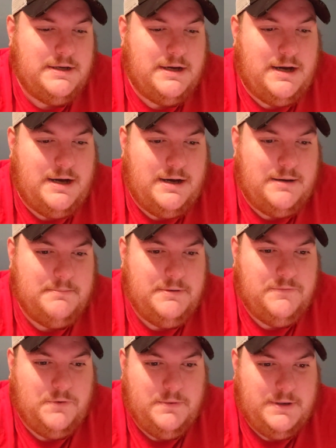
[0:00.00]

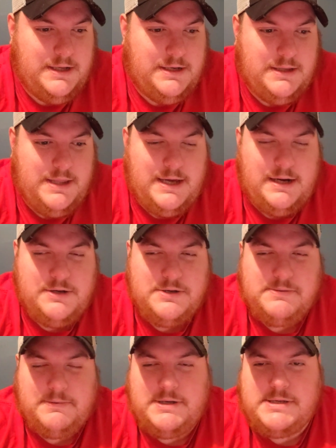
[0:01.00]
Before we get into that, I
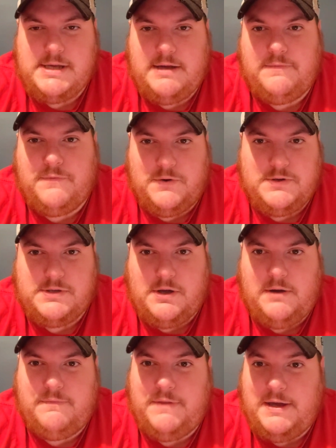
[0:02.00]
just want to say, first
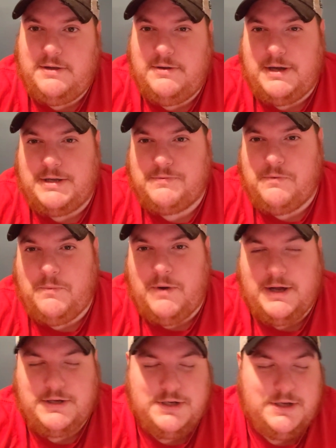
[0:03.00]
off, thank you guys for
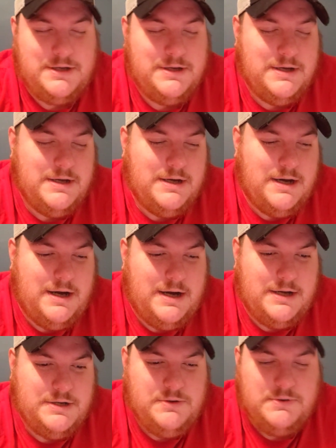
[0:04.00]
watching.
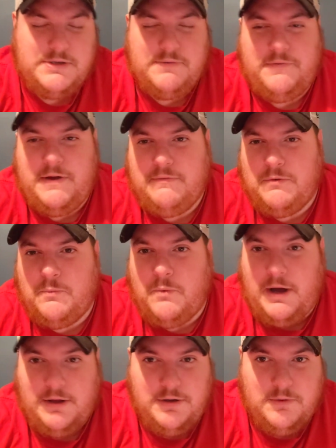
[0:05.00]
Do us a favor
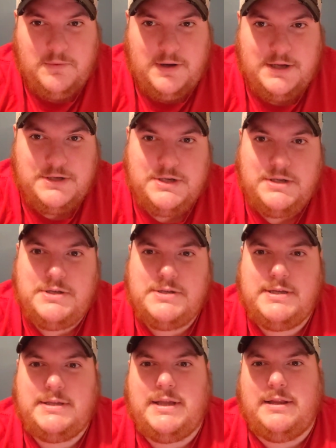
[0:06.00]
while you're watching.
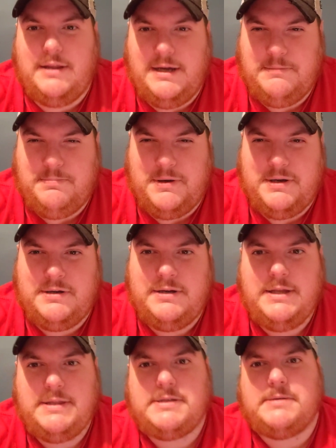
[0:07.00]
Just hit that like button,
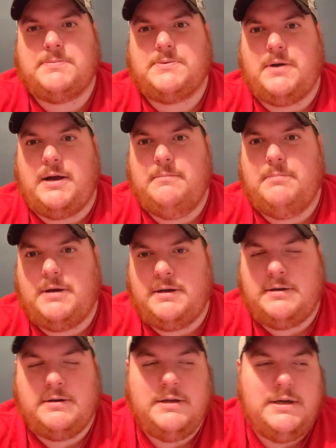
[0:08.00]
hit the subscribe
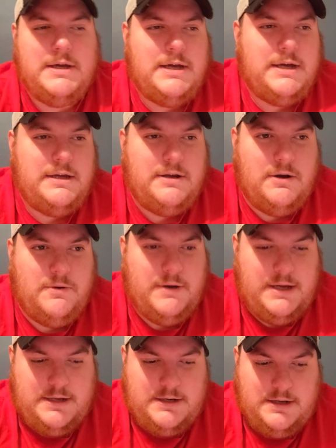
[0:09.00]
button, you know,
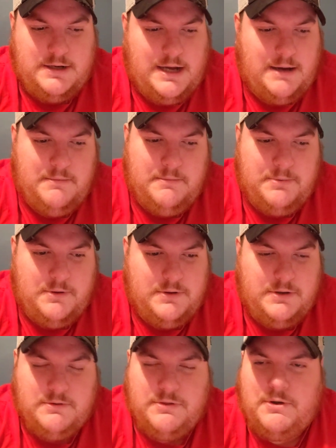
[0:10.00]
and comment below on
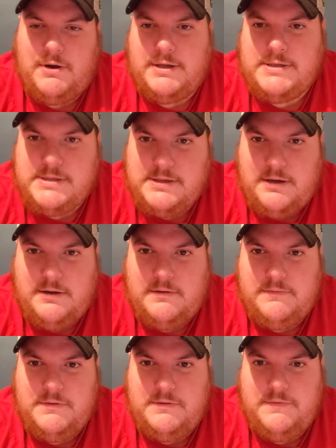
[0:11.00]
your thoughts
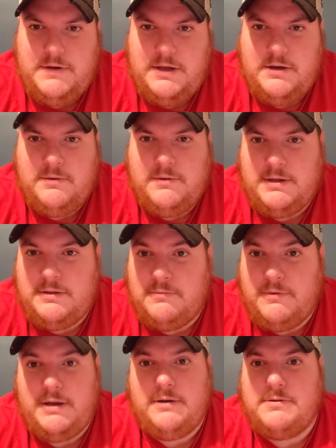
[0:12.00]
of the video and the
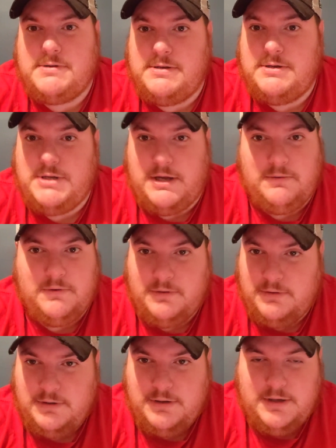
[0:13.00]
Raiders in
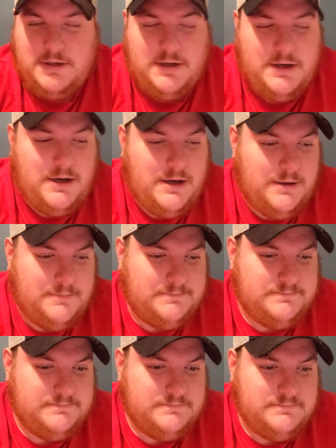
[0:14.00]
general.
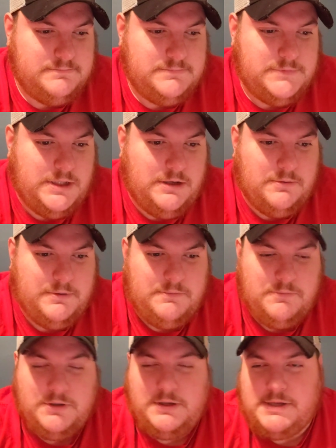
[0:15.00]
You know, it
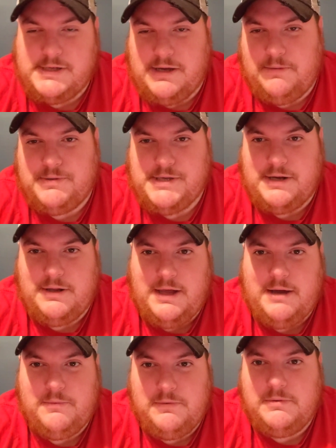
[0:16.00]
really does help us out a
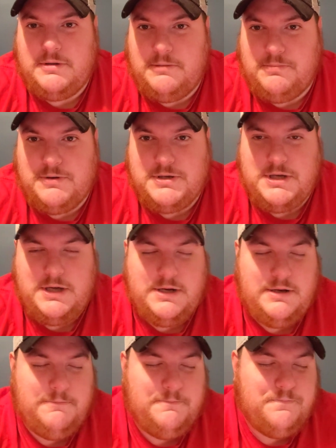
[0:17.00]
lot. We really appreciate
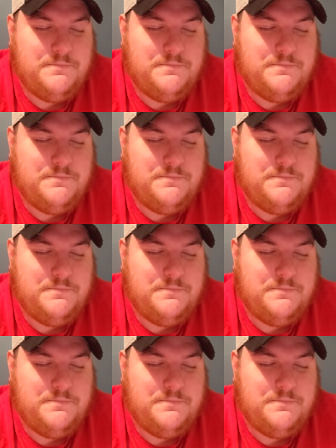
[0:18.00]
it.